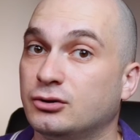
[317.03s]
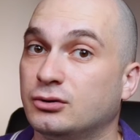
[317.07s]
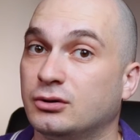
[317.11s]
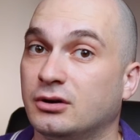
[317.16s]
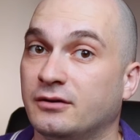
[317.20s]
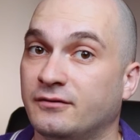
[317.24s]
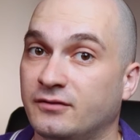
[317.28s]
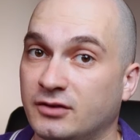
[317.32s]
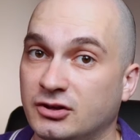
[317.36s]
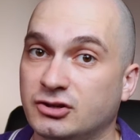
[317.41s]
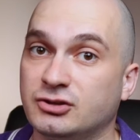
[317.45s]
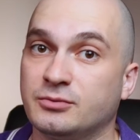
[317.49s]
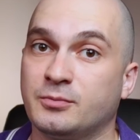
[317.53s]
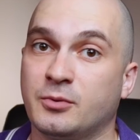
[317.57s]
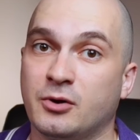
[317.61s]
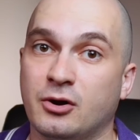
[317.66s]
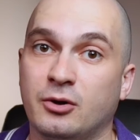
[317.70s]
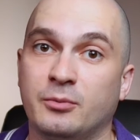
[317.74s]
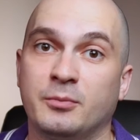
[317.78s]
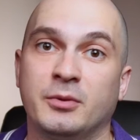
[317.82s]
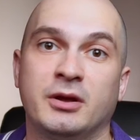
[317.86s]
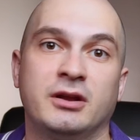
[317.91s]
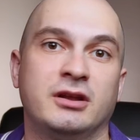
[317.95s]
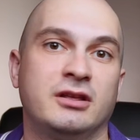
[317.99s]
of each
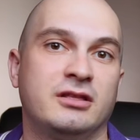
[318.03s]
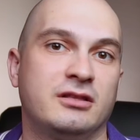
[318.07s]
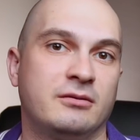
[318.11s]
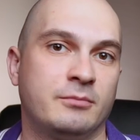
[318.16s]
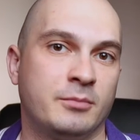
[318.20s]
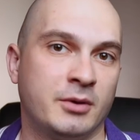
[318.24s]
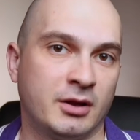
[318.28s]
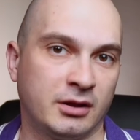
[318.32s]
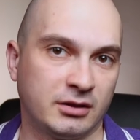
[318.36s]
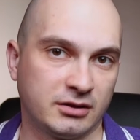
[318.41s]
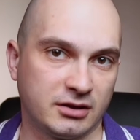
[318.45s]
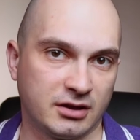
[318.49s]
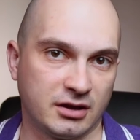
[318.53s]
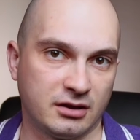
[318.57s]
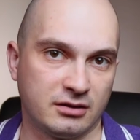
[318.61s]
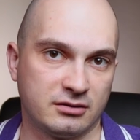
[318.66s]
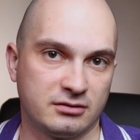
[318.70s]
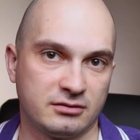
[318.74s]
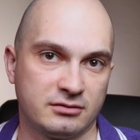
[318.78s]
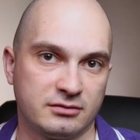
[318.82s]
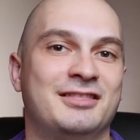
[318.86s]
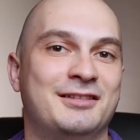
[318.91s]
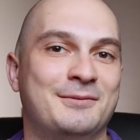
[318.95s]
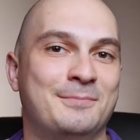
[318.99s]
apartment in the building.
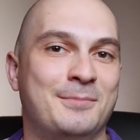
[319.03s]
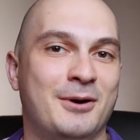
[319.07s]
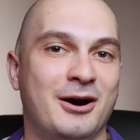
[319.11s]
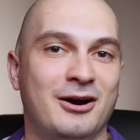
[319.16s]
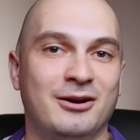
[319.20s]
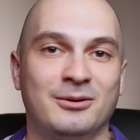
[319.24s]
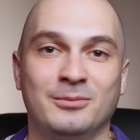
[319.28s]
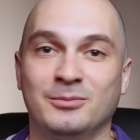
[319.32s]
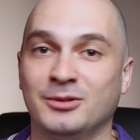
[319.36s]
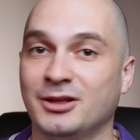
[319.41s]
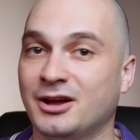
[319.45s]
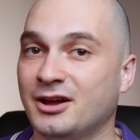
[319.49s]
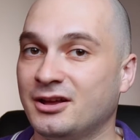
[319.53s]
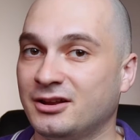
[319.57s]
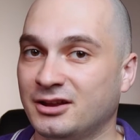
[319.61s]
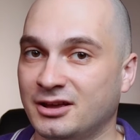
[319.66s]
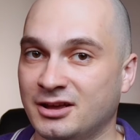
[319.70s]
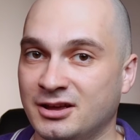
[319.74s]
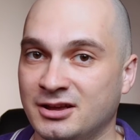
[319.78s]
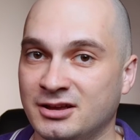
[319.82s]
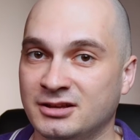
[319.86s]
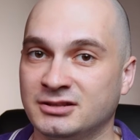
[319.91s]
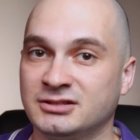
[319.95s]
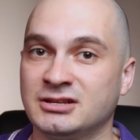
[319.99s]
The bottom line
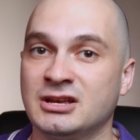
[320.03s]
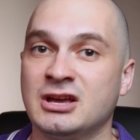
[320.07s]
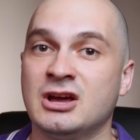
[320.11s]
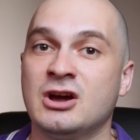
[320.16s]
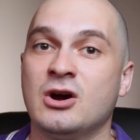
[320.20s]
is